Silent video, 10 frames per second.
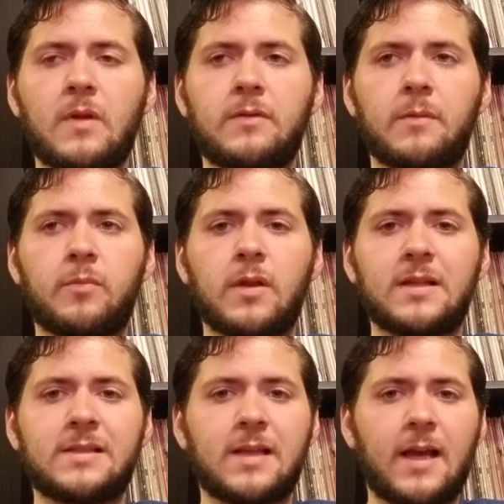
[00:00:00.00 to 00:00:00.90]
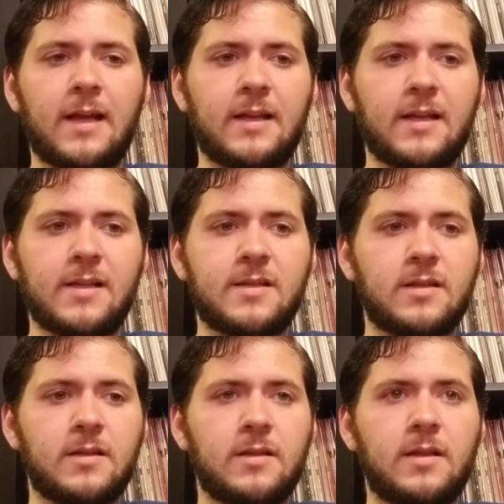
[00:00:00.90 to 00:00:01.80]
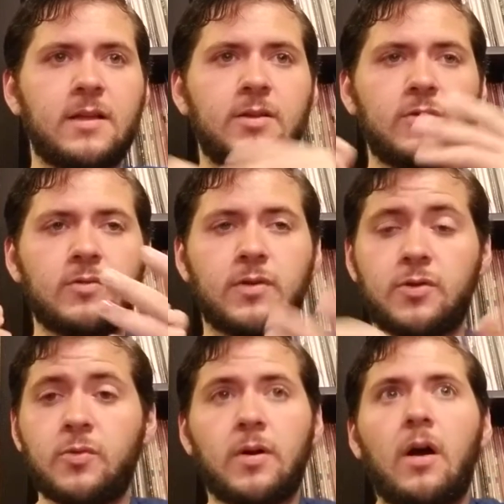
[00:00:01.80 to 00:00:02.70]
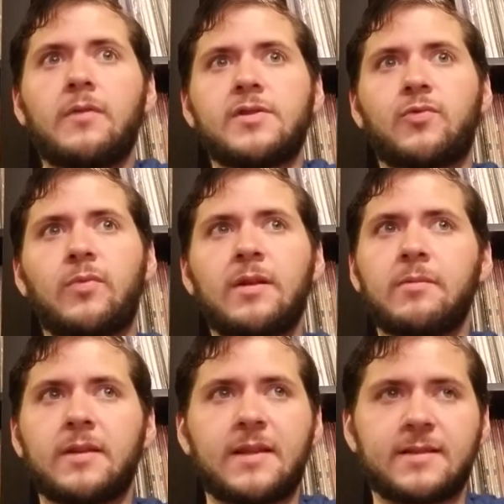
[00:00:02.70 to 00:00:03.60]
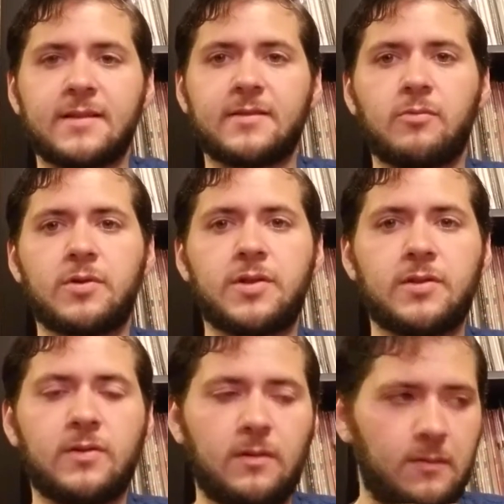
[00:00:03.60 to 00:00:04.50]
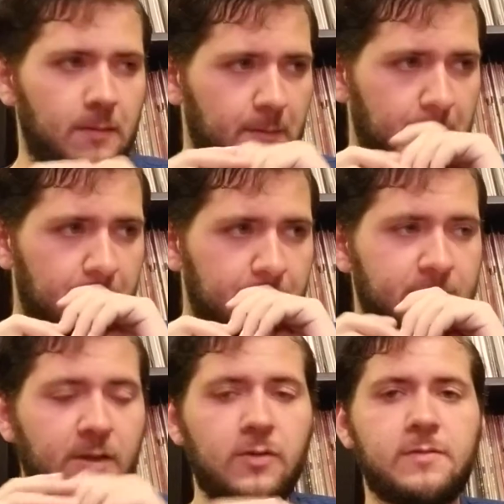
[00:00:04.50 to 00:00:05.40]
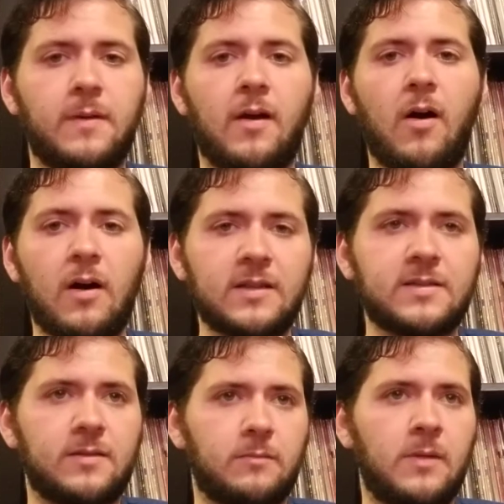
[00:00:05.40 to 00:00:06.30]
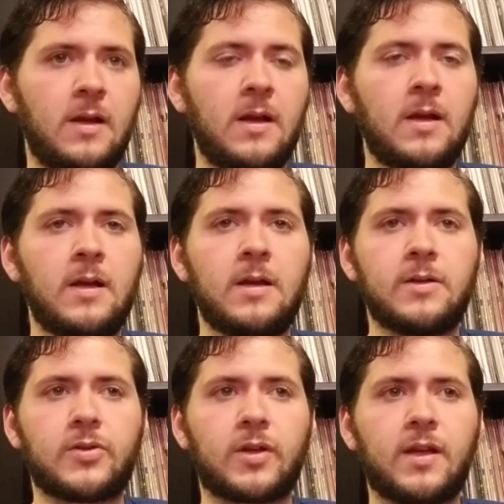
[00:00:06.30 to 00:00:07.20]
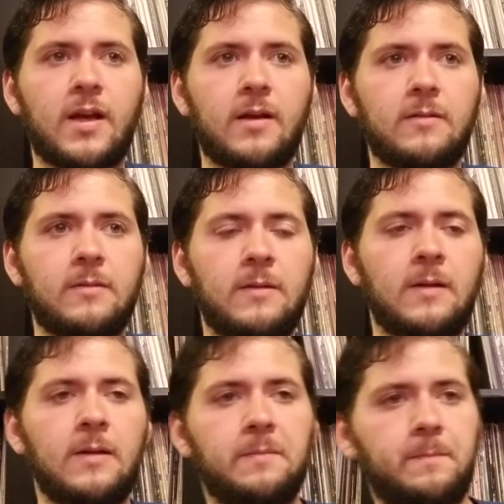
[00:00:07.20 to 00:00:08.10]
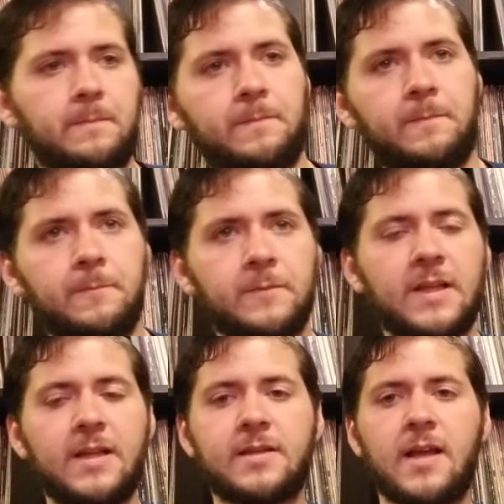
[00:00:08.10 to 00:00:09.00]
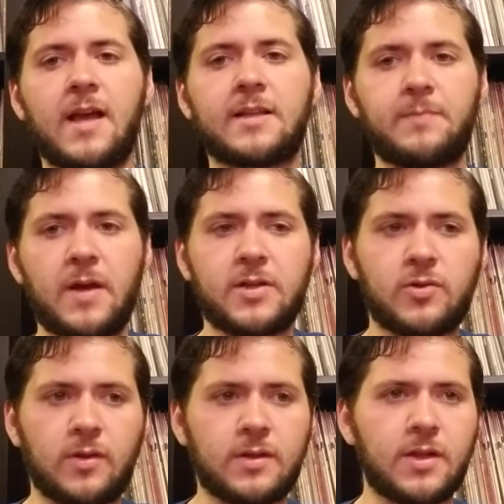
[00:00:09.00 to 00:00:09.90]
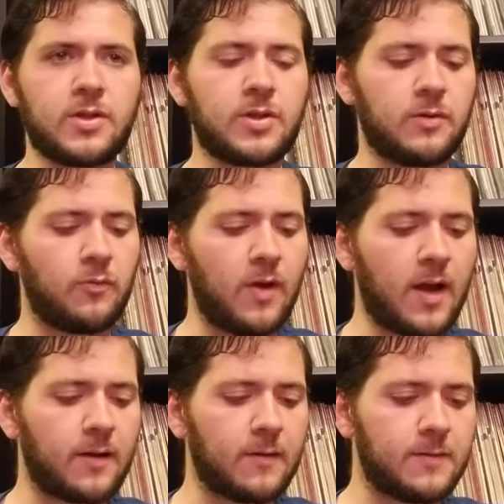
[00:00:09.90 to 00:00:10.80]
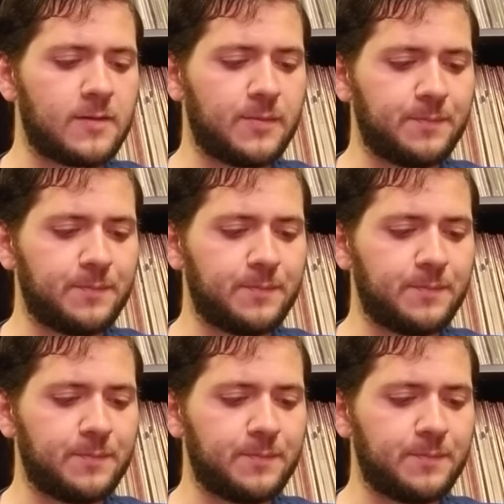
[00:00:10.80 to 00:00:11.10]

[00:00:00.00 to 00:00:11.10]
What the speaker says: The plus side is they're doing all these re-releases, which is excuse me, awesome to get these like special edition records,